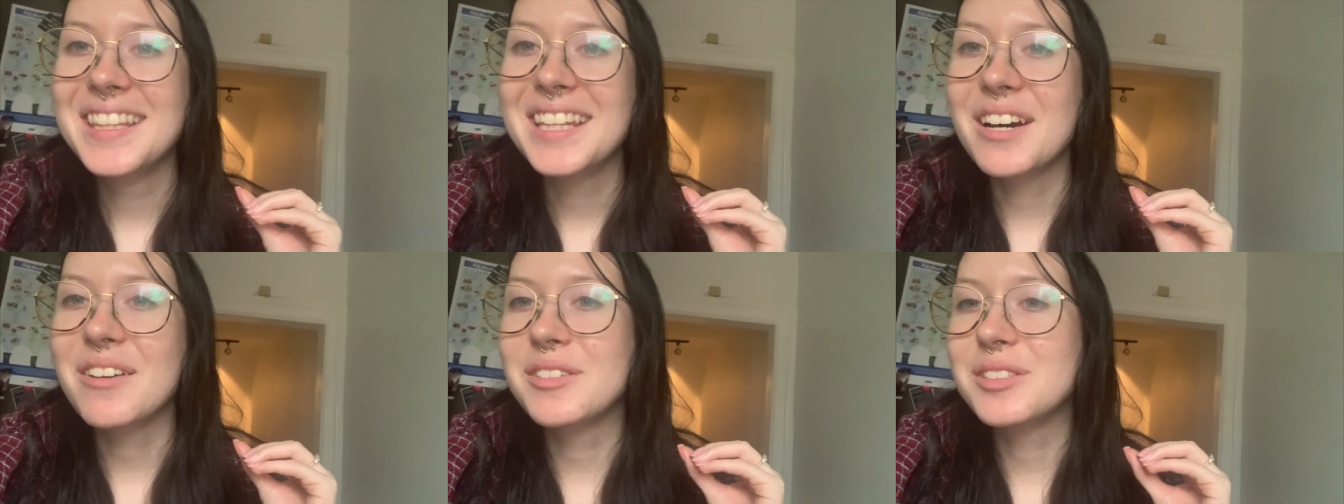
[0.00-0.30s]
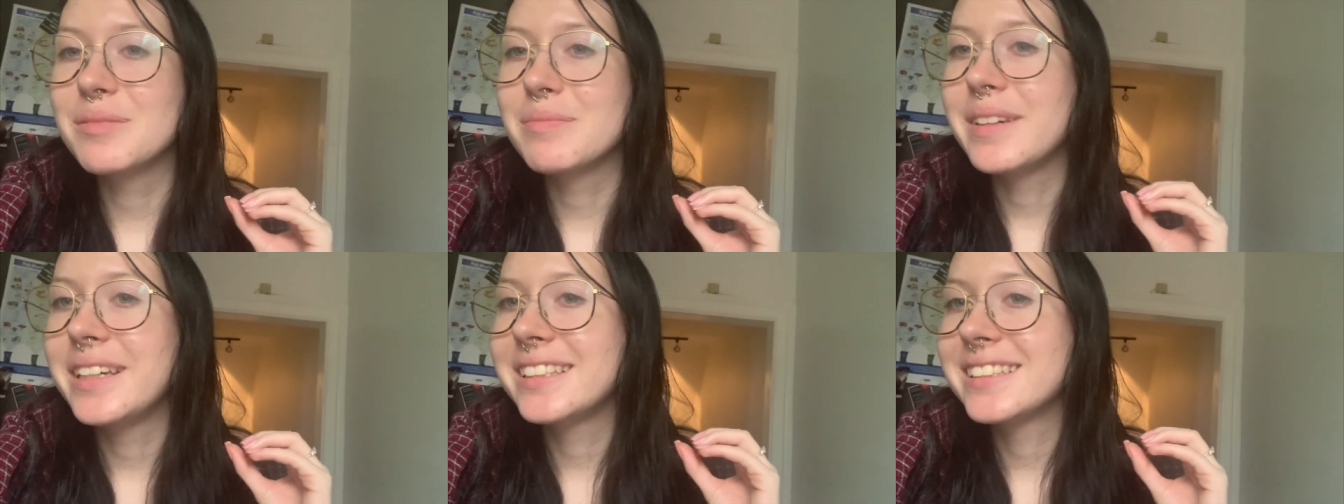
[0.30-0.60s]
That
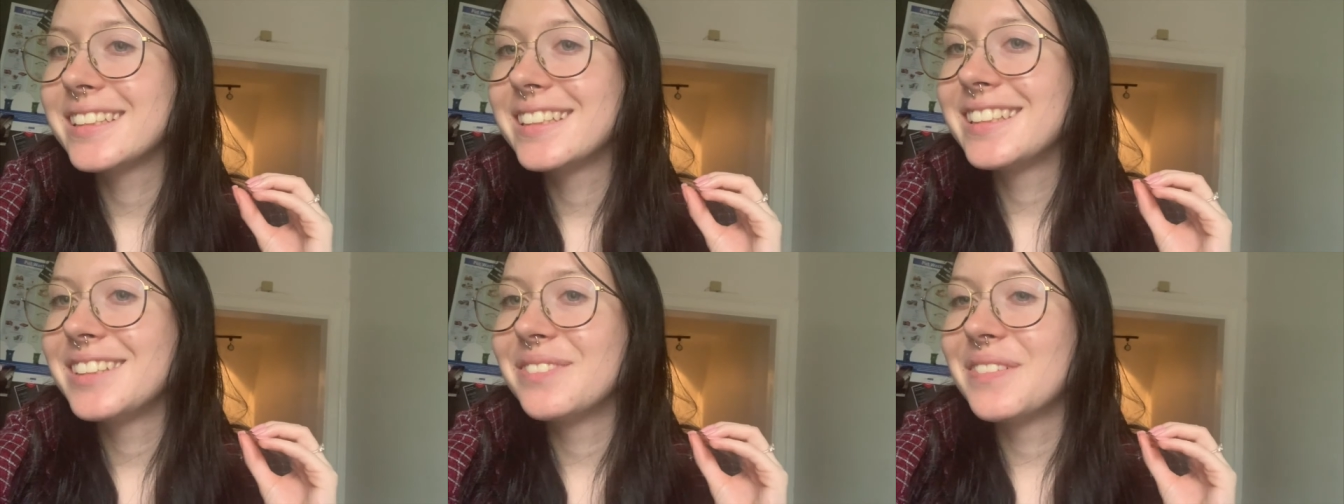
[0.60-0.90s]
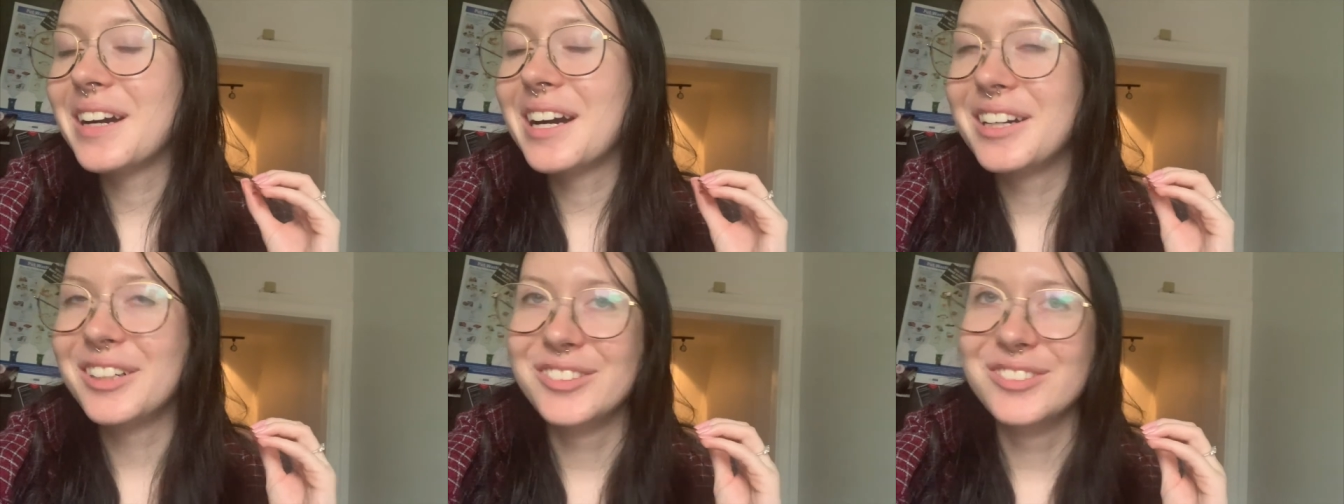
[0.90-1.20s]
was amazing.
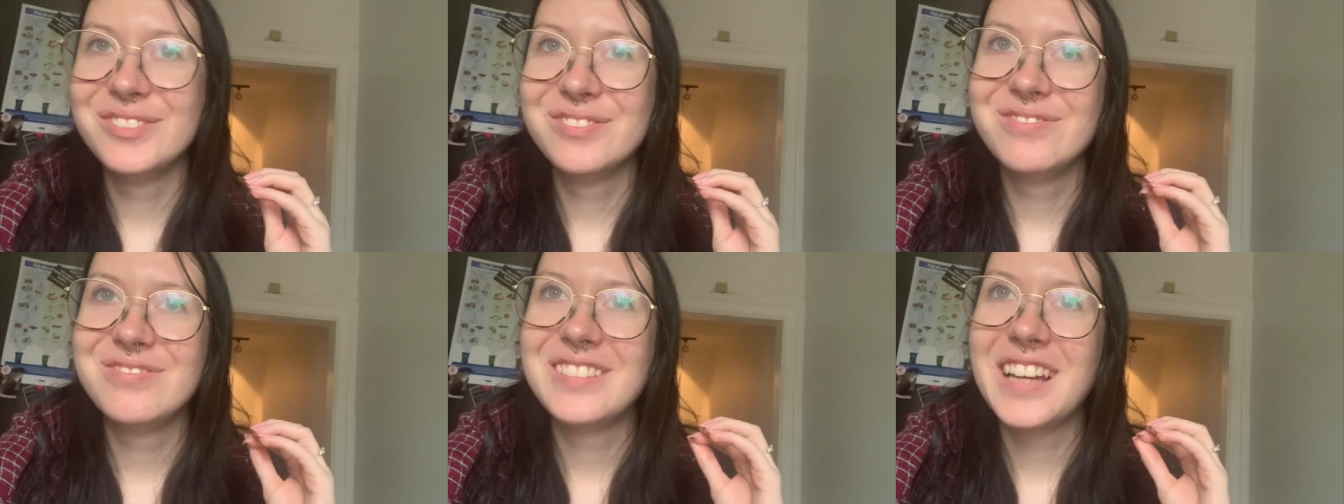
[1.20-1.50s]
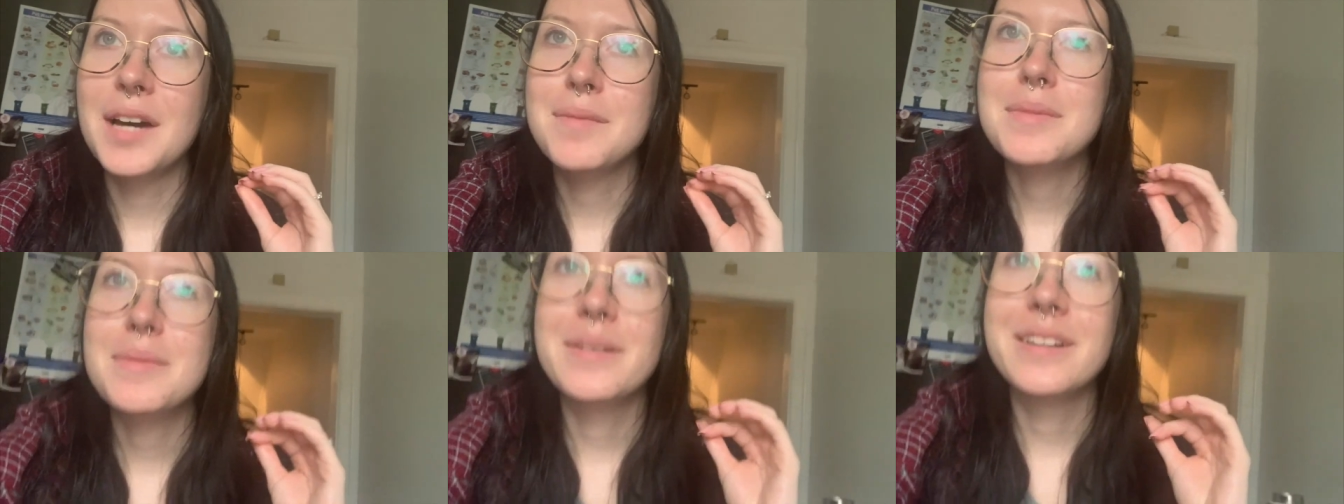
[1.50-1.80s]
Wow.
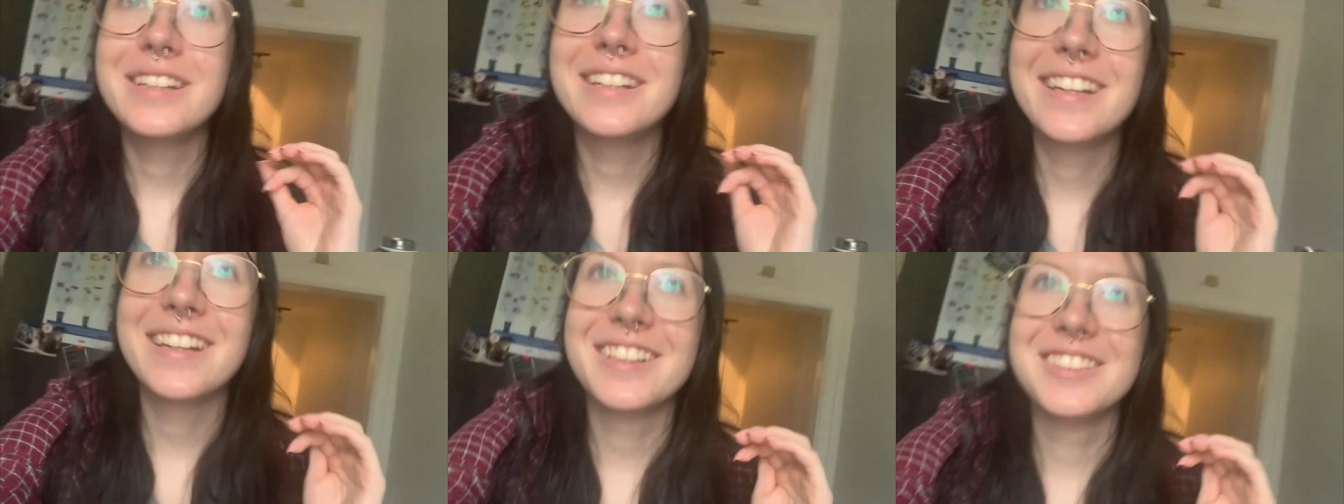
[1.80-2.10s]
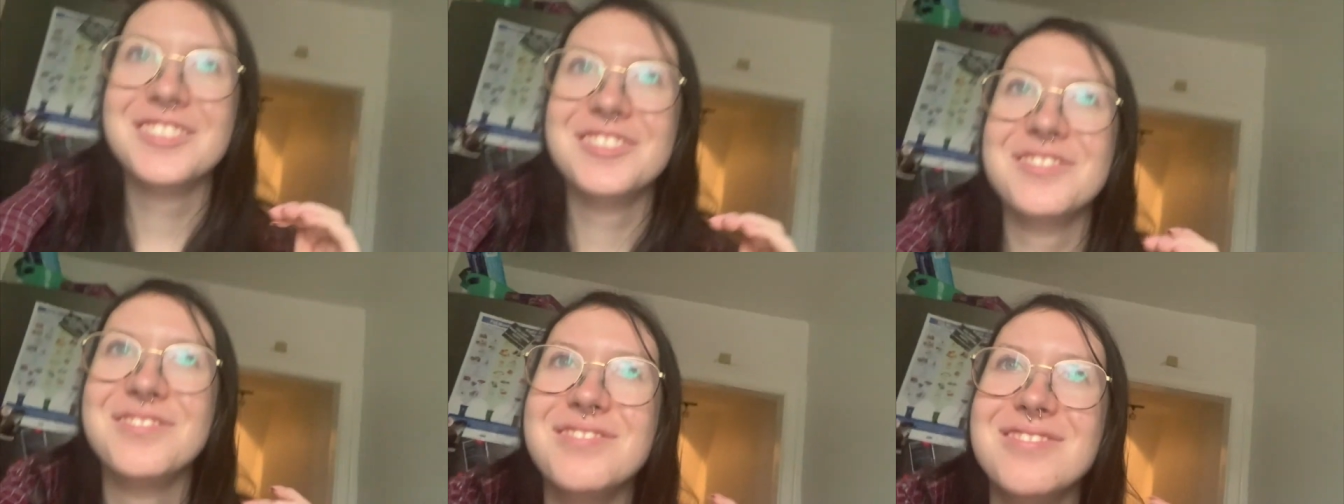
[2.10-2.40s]
Happy
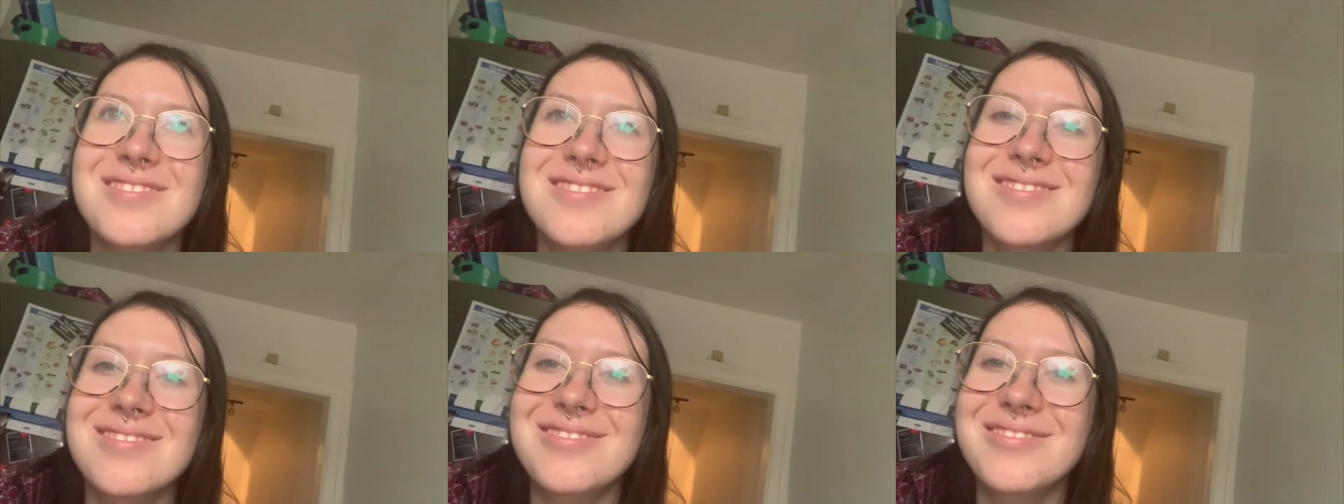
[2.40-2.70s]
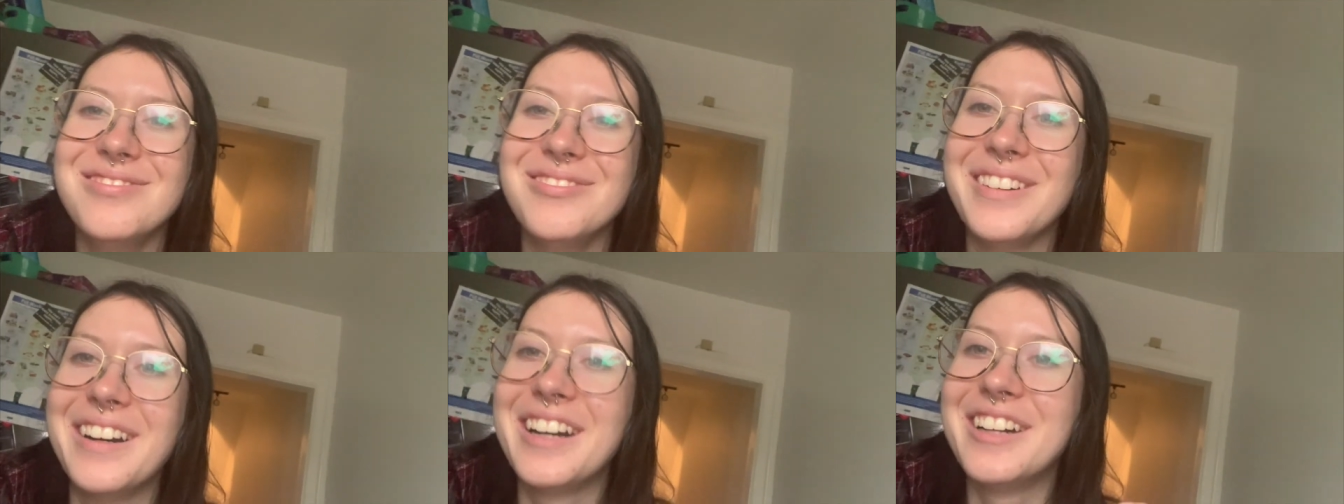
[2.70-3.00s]
Monday.
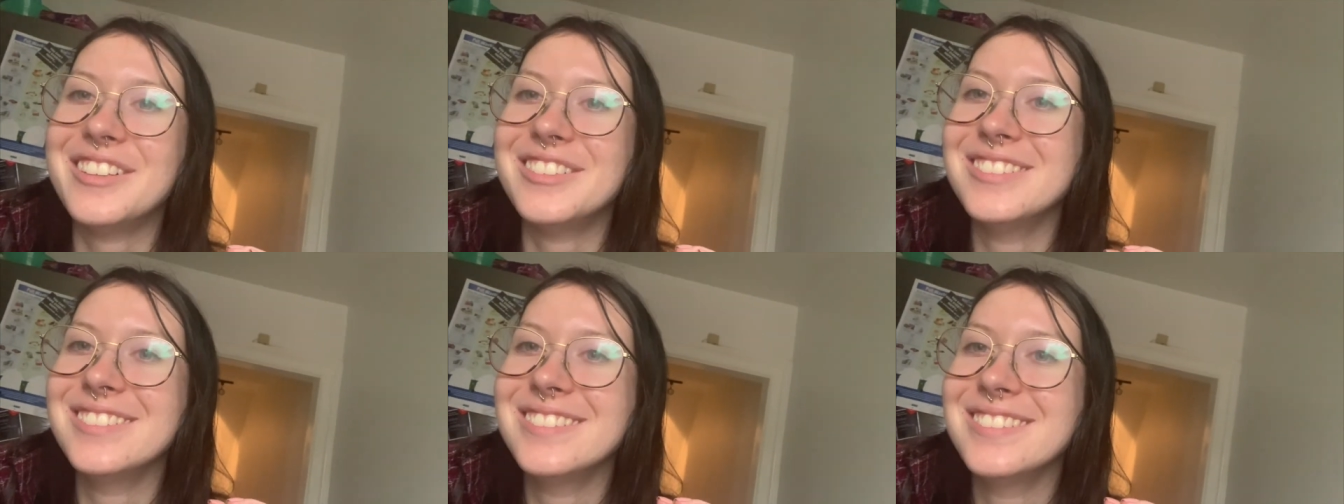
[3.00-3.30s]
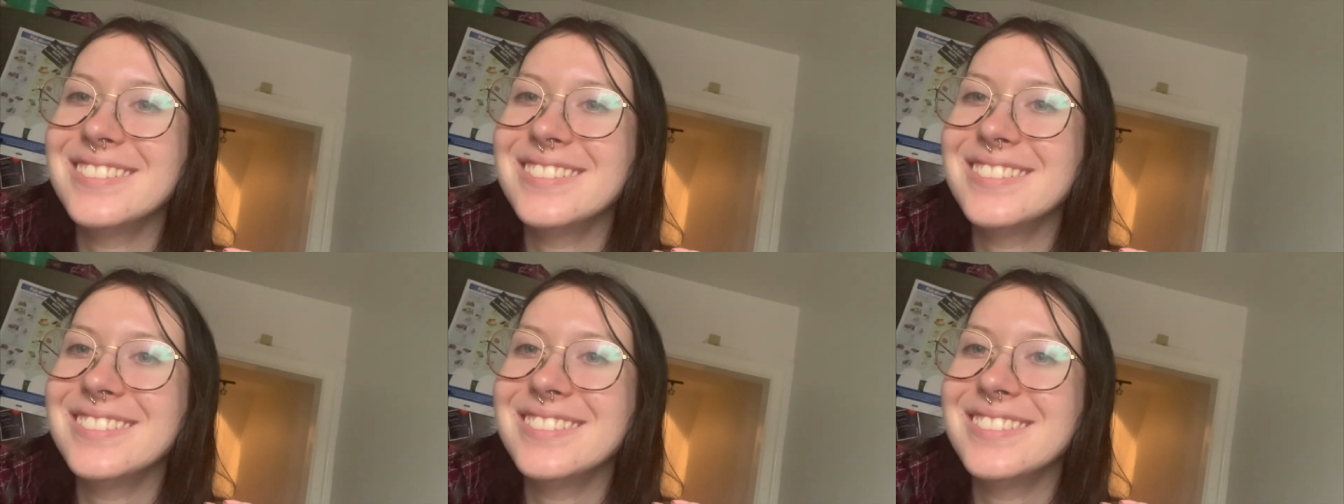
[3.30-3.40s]
Wow.